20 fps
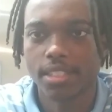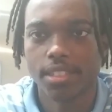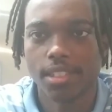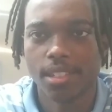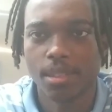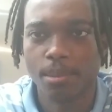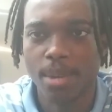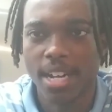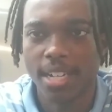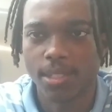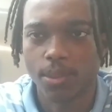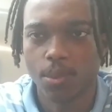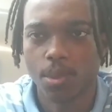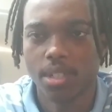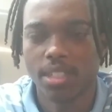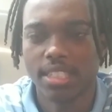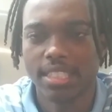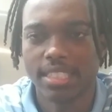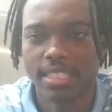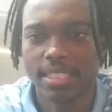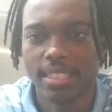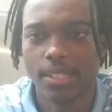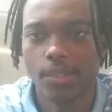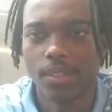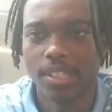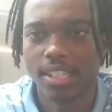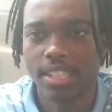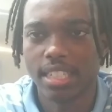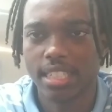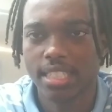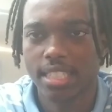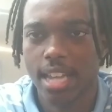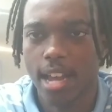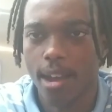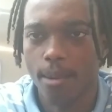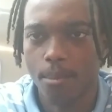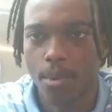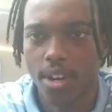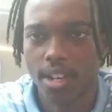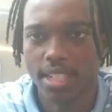so you might as well just leave it in the
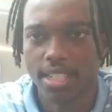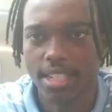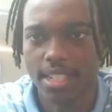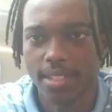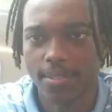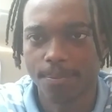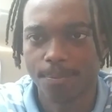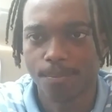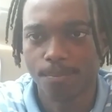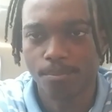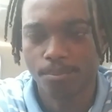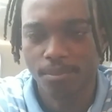stock market